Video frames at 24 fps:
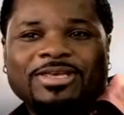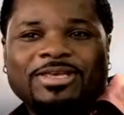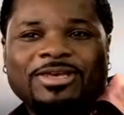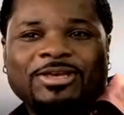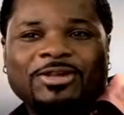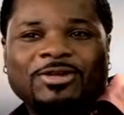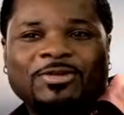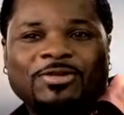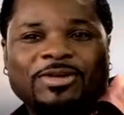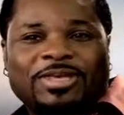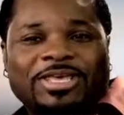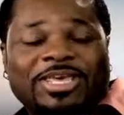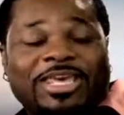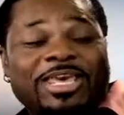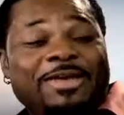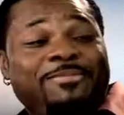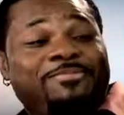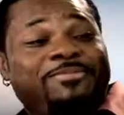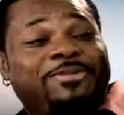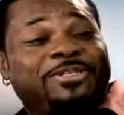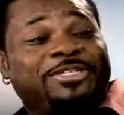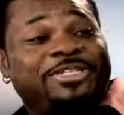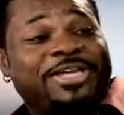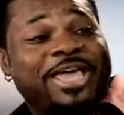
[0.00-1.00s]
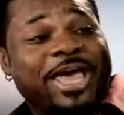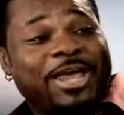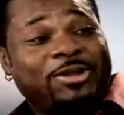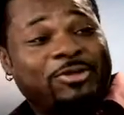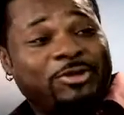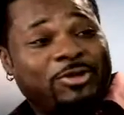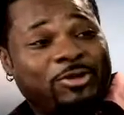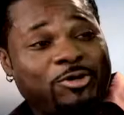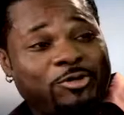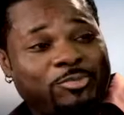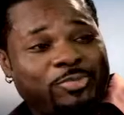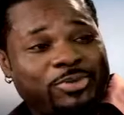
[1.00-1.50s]
you know, keep the
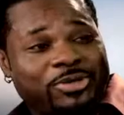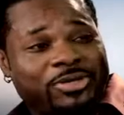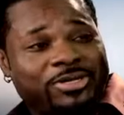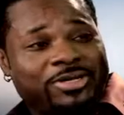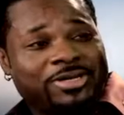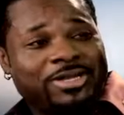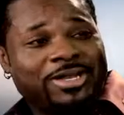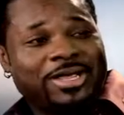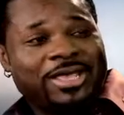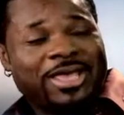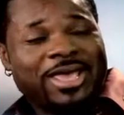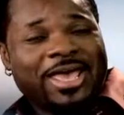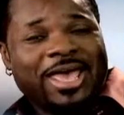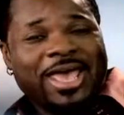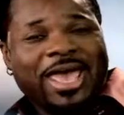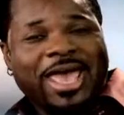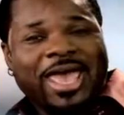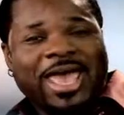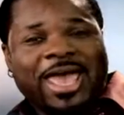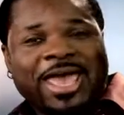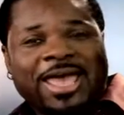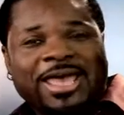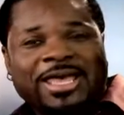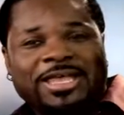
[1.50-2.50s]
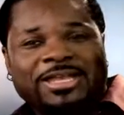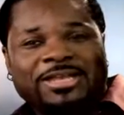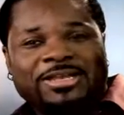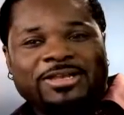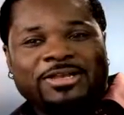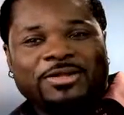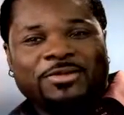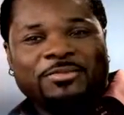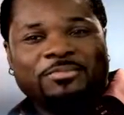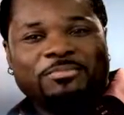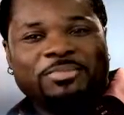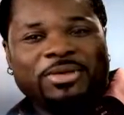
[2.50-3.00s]
channel open,
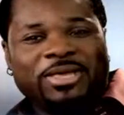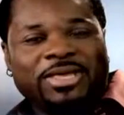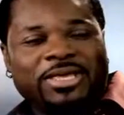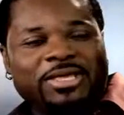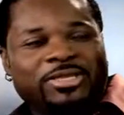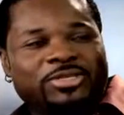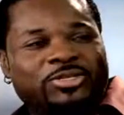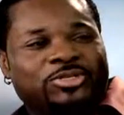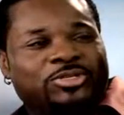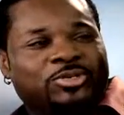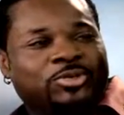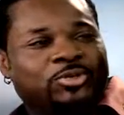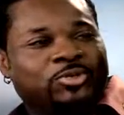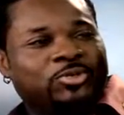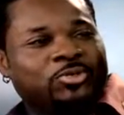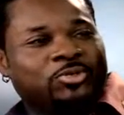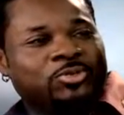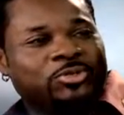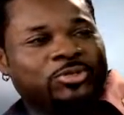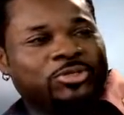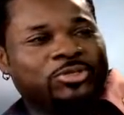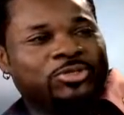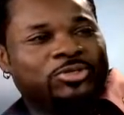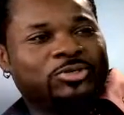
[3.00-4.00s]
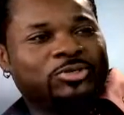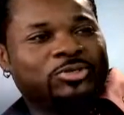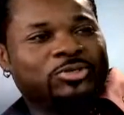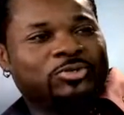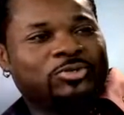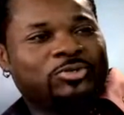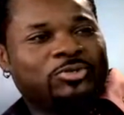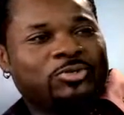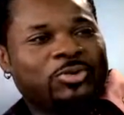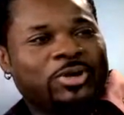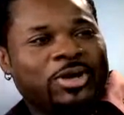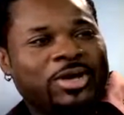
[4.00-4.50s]
and be in tune
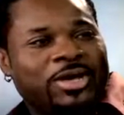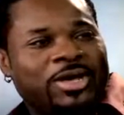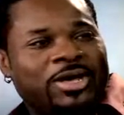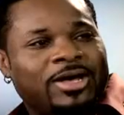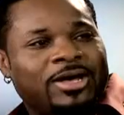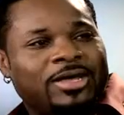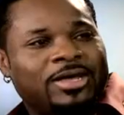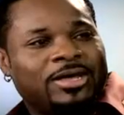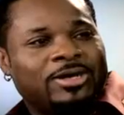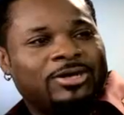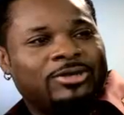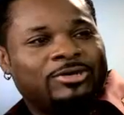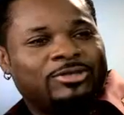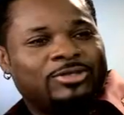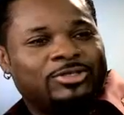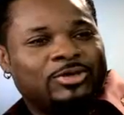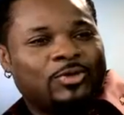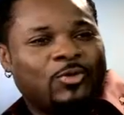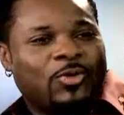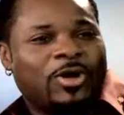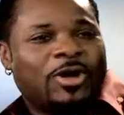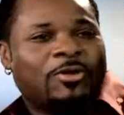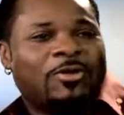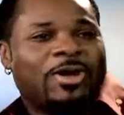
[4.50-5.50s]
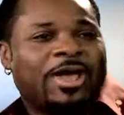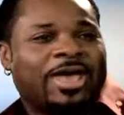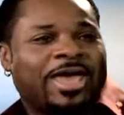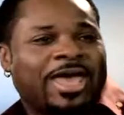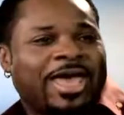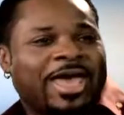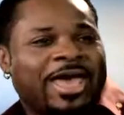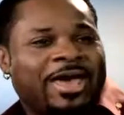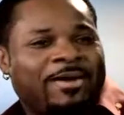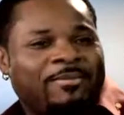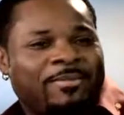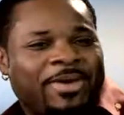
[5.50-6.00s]
to uh, you know to where I
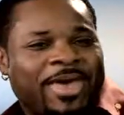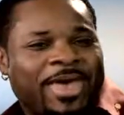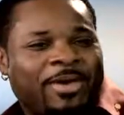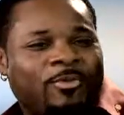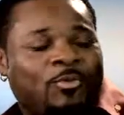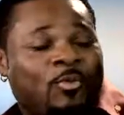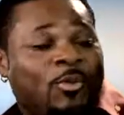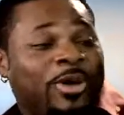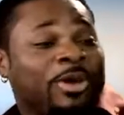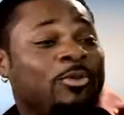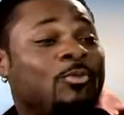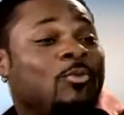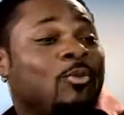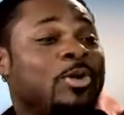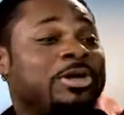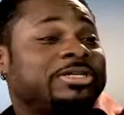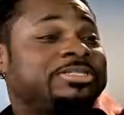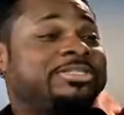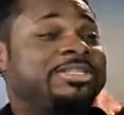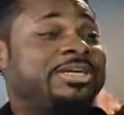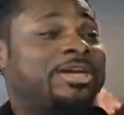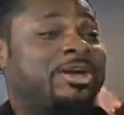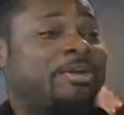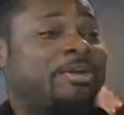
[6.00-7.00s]
am and what wants to